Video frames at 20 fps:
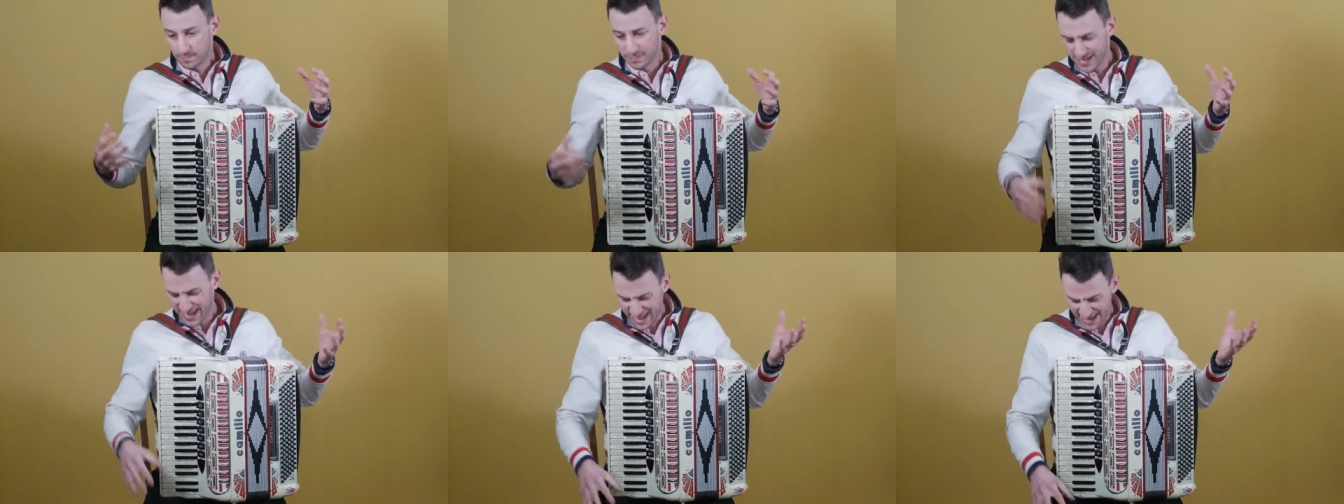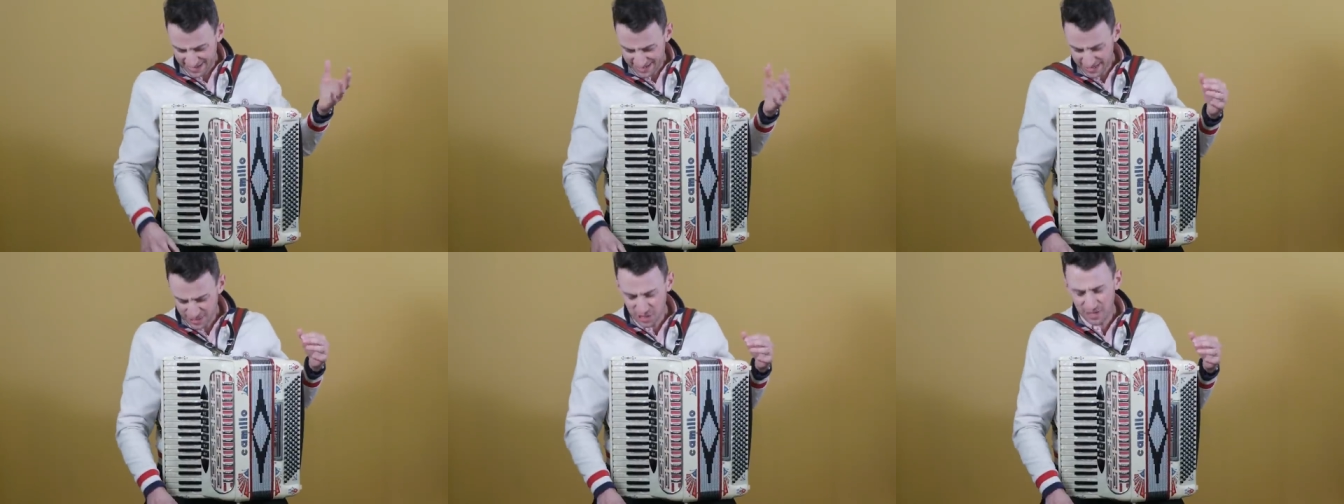
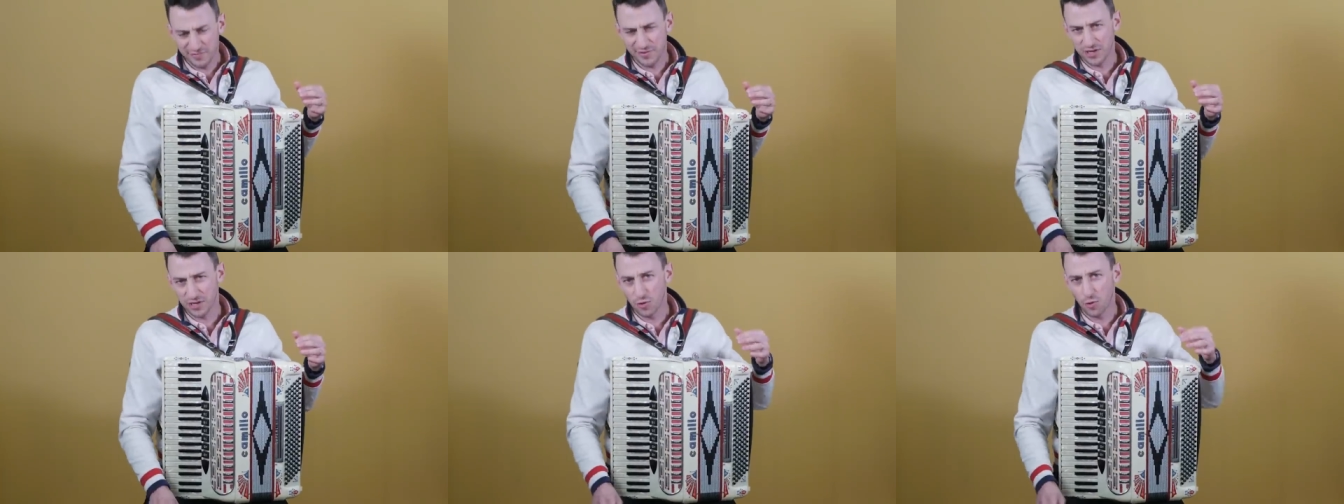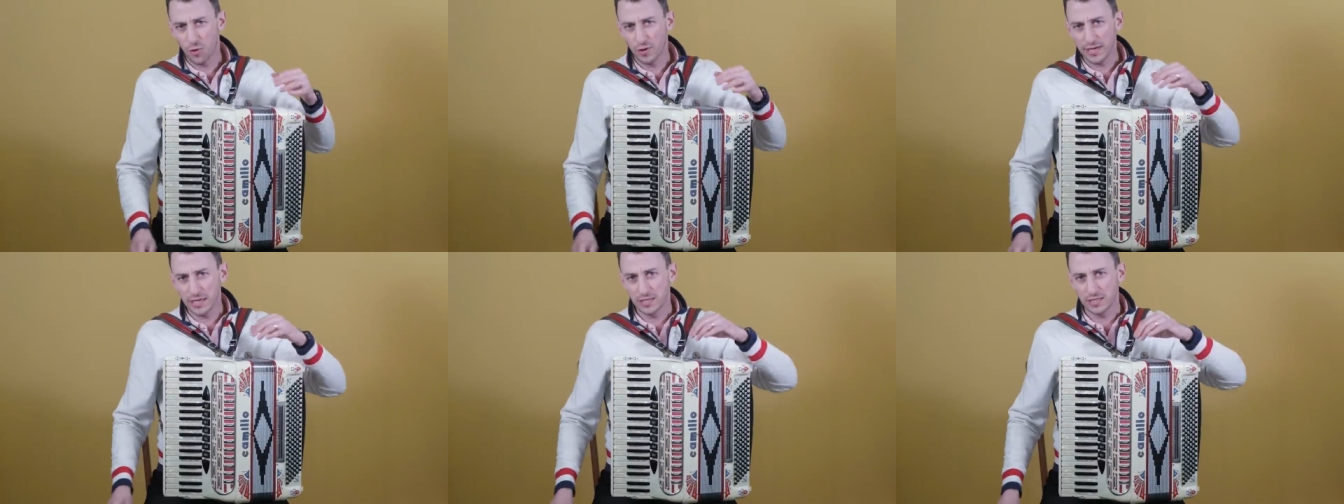essentially if your
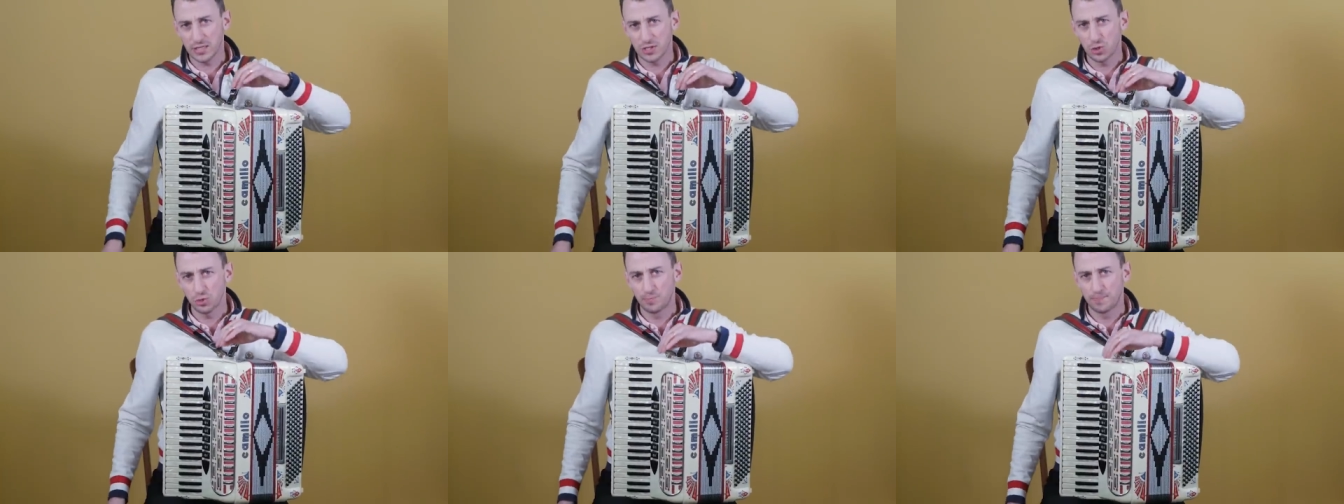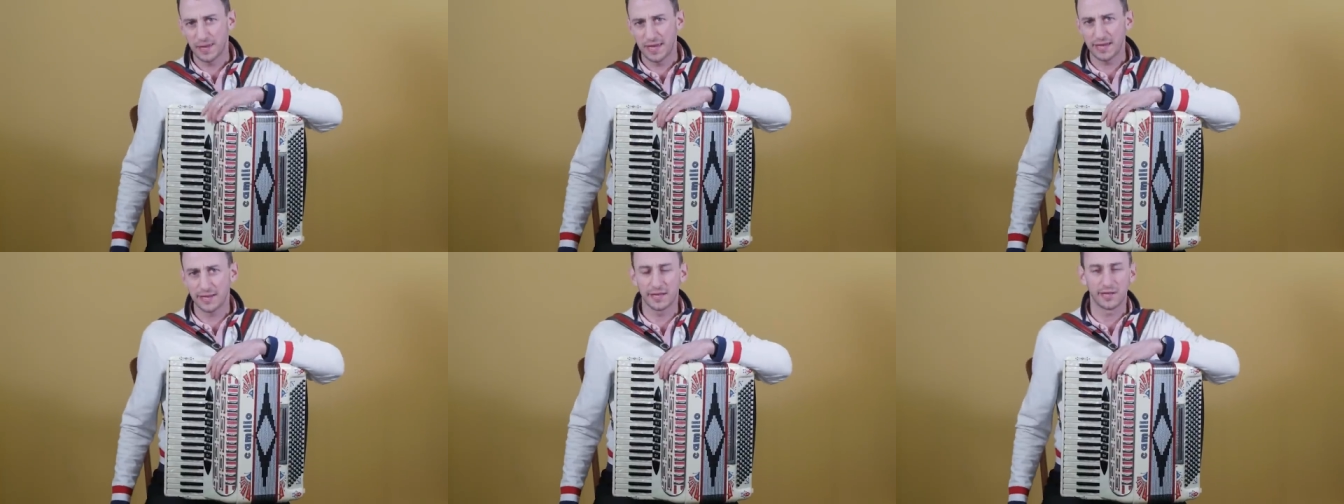accordion's too
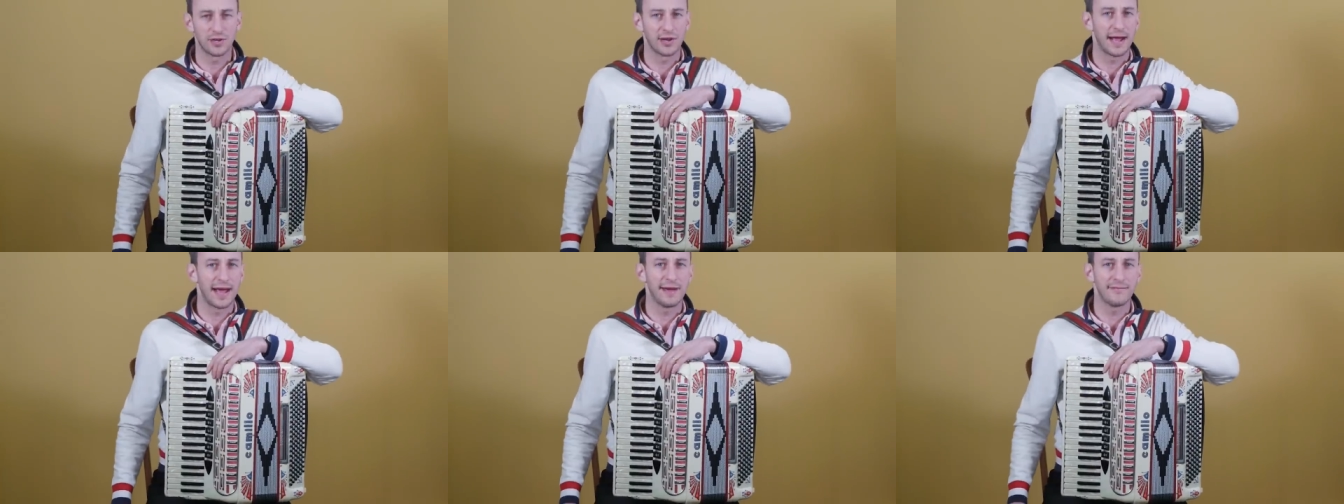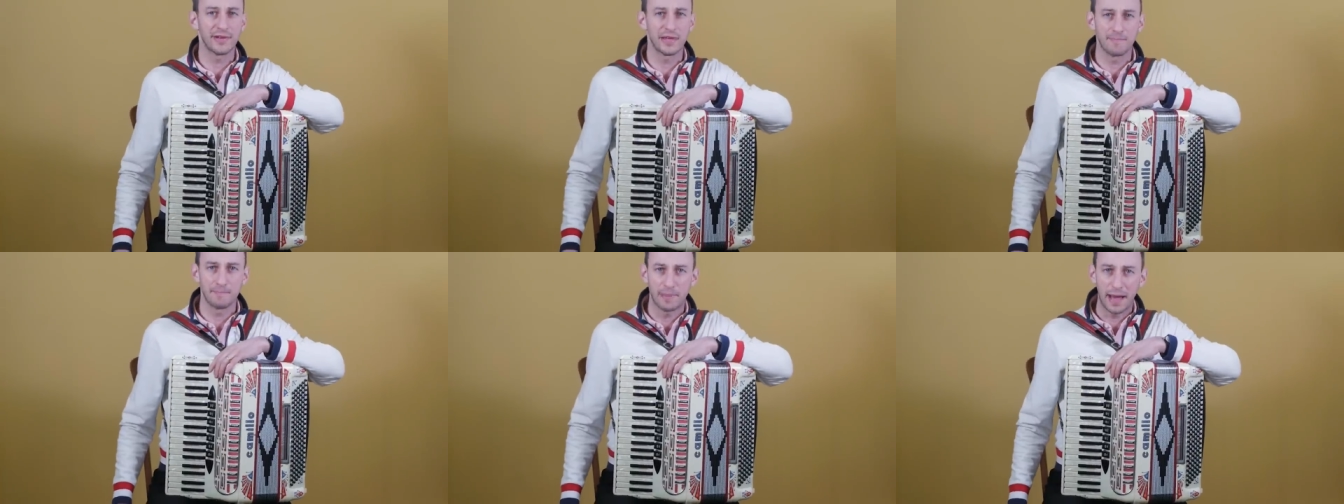big and you're
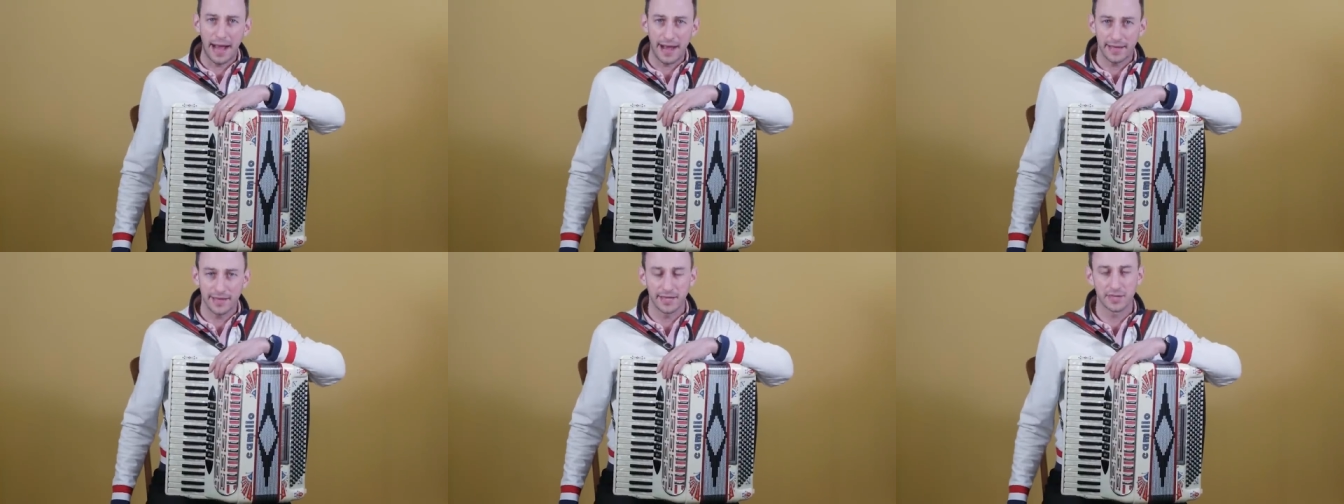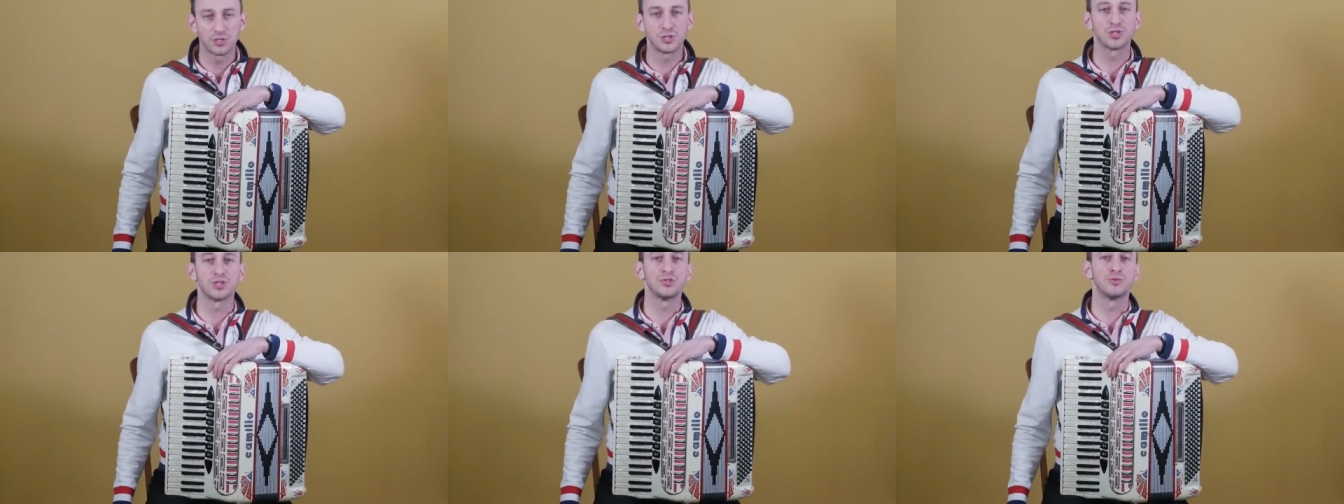having back
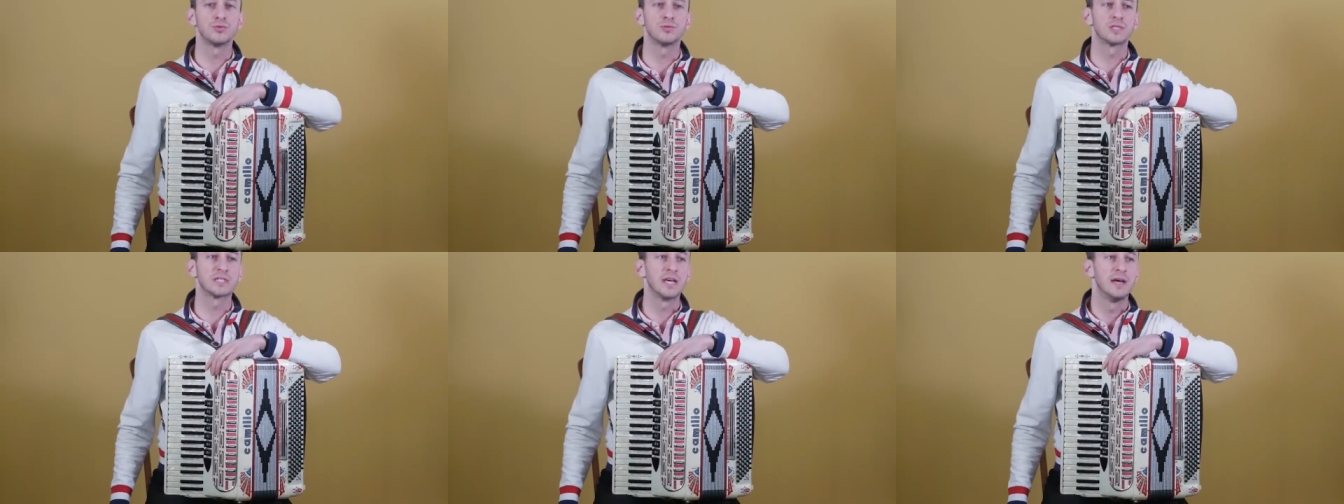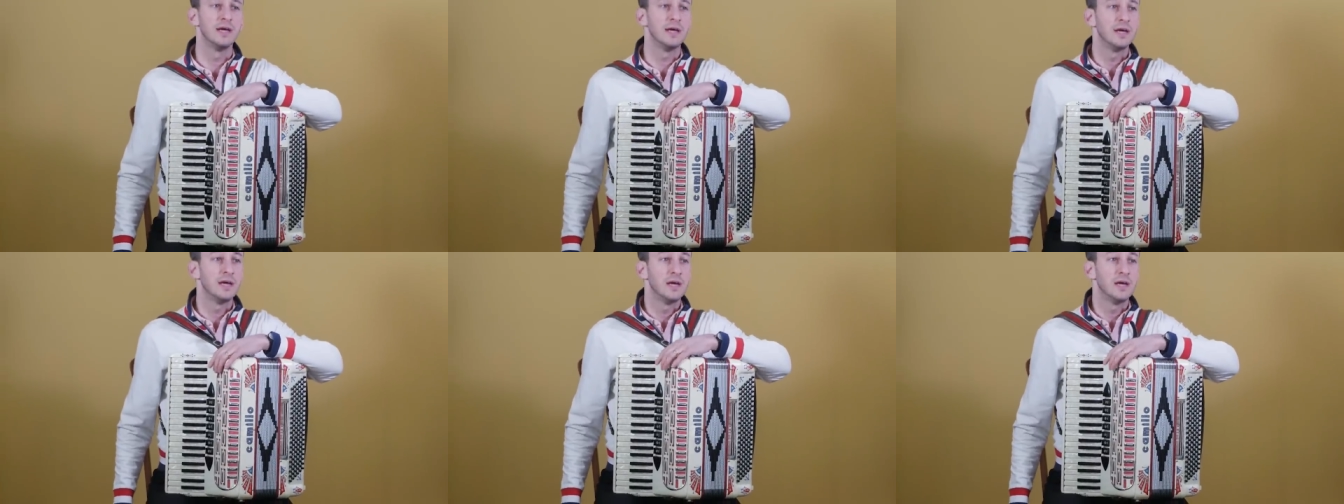issues,